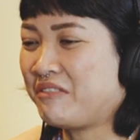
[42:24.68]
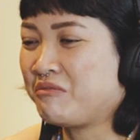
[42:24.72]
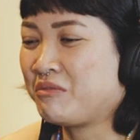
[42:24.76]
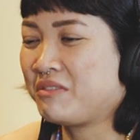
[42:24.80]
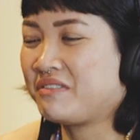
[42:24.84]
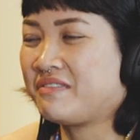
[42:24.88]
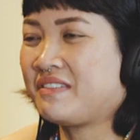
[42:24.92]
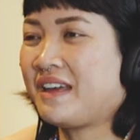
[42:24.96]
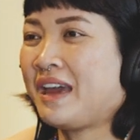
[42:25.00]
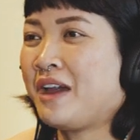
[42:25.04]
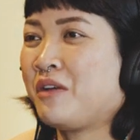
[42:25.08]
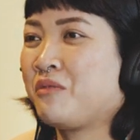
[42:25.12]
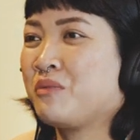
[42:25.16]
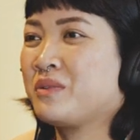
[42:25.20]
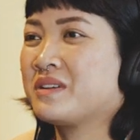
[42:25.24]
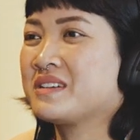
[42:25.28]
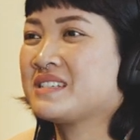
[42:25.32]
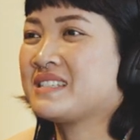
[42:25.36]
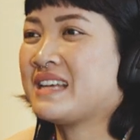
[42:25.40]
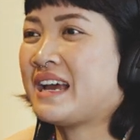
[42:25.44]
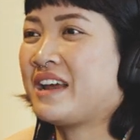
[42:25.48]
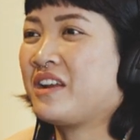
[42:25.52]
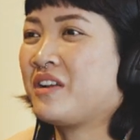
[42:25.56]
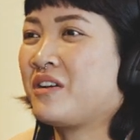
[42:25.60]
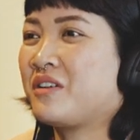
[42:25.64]
and with that, we'll
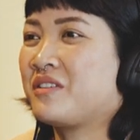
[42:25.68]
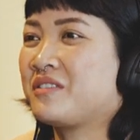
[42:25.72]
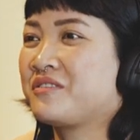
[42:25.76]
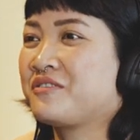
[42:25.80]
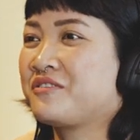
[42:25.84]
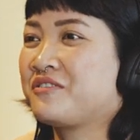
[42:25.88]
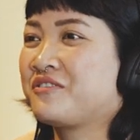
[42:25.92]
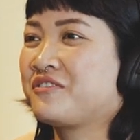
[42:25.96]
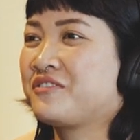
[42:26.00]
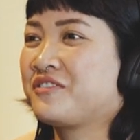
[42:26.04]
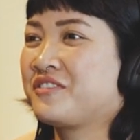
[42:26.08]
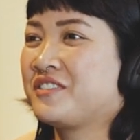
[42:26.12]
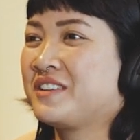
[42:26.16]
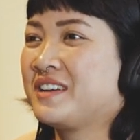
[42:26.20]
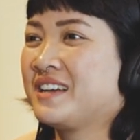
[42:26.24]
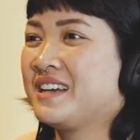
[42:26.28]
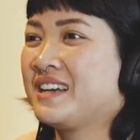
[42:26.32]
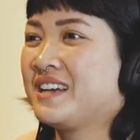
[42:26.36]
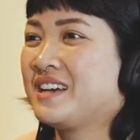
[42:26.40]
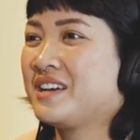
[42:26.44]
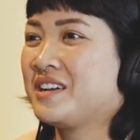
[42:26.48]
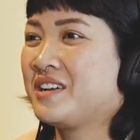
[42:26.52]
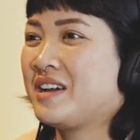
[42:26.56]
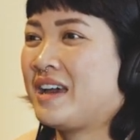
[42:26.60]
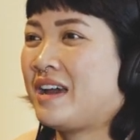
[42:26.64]
sign off.
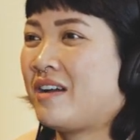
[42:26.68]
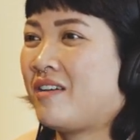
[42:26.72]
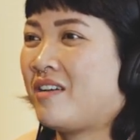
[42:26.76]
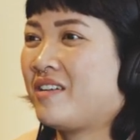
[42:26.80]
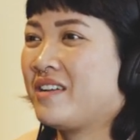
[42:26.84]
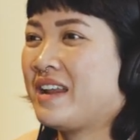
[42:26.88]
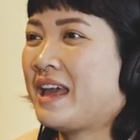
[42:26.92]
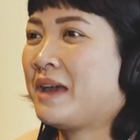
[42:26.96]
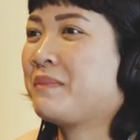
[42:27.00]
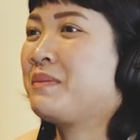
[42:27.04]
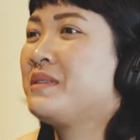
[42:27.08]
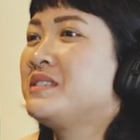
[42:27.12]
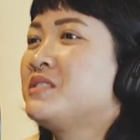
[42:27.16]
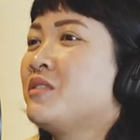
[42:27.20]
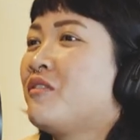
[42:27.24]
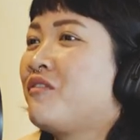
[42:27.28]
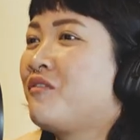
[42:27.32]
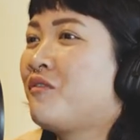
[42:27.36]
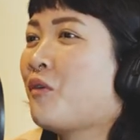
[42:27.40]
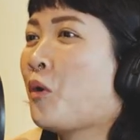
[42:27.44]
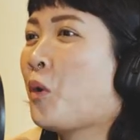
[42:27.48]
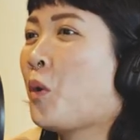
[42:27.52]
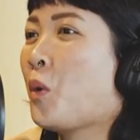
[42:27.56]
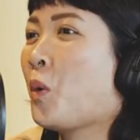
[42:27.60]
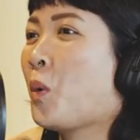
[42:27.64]
On episode
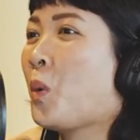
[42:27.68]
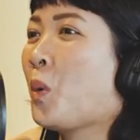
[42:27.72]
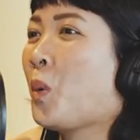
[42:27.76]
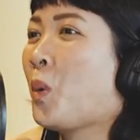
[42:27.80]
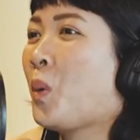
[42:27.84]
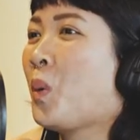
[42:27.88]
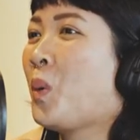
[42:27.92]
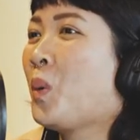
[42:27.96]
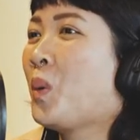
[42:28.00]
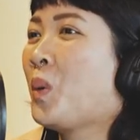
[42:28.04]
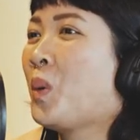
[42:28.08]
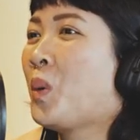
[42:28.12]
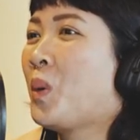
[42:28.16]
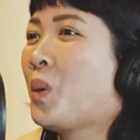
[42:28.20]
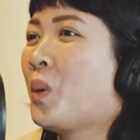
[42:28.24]
four.